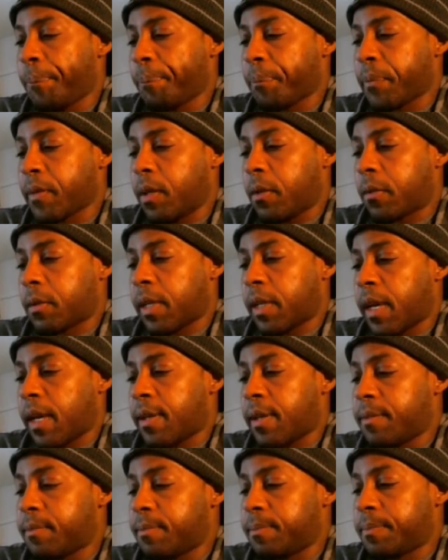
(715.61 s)

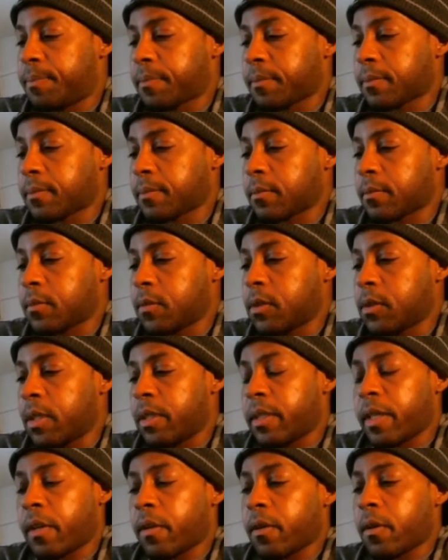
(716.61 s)
Okay.
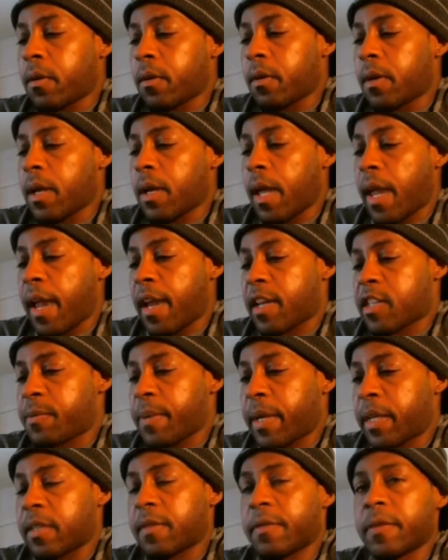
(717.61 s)
Another
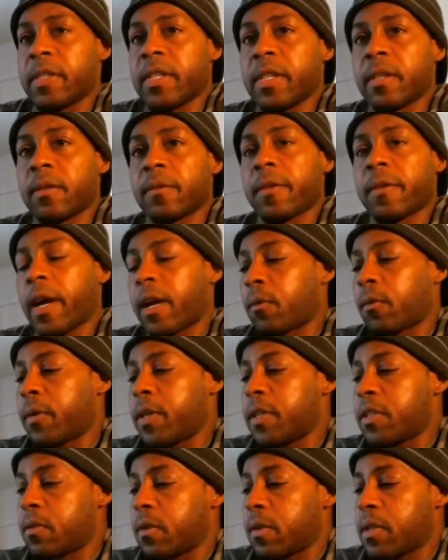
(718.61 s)
aspect of identifying
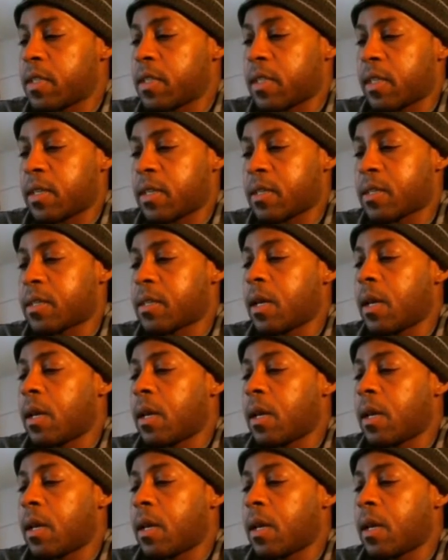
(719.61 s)
resources